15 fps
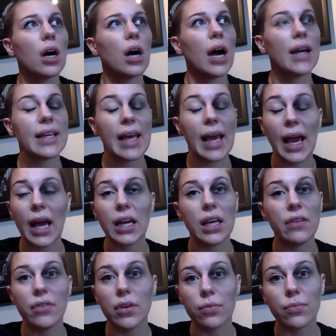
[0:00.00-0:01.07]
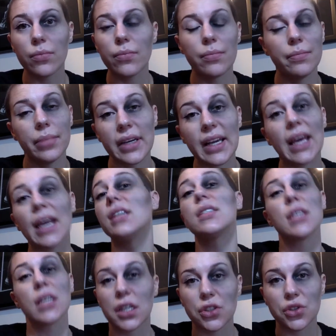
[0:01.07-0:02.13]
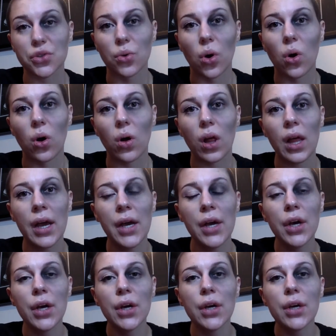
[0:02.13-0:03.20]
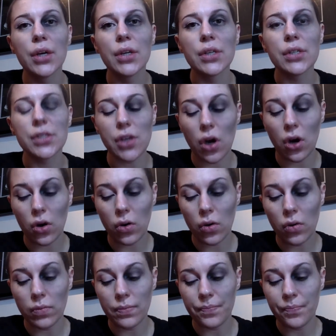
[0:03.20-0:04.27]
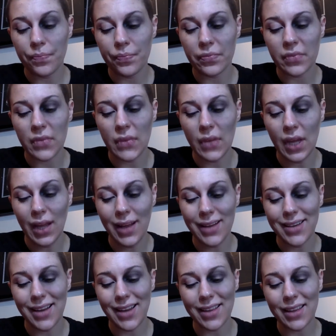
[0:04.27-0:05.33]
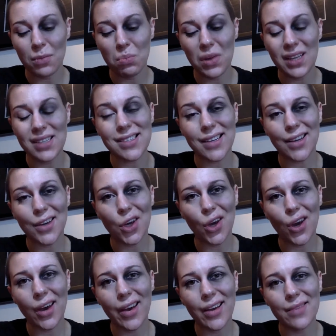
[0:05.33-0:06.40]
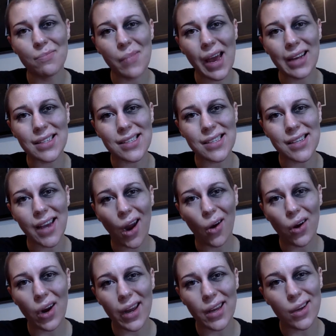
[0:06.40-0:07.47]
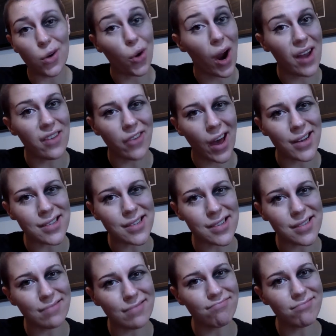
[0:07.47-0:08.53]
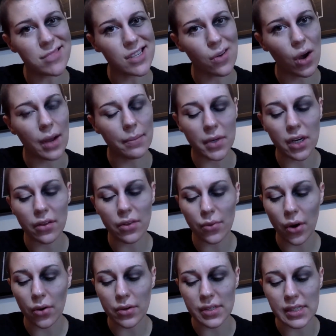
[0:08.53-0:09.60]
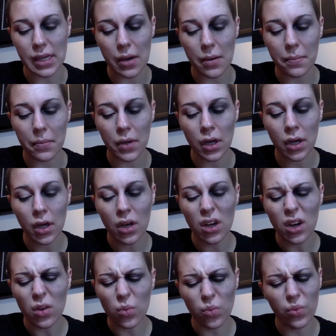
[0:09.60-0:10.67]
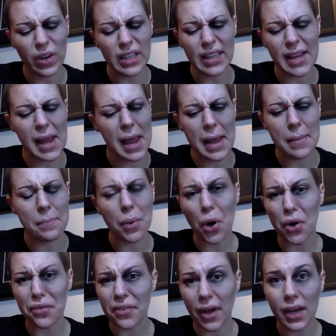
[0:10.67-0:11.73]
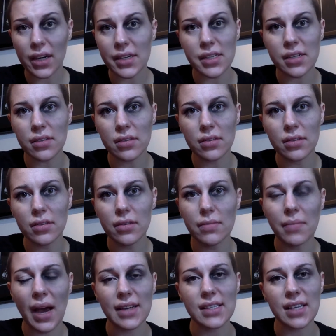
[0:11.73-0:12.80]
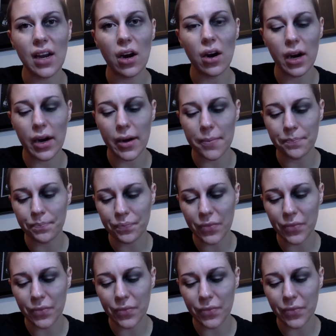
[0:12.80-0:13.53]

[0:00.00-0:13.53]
I can't even begin to control. So nothing beats a good mascara-y cry fest. So I'm going to throw some really imperfect mascara.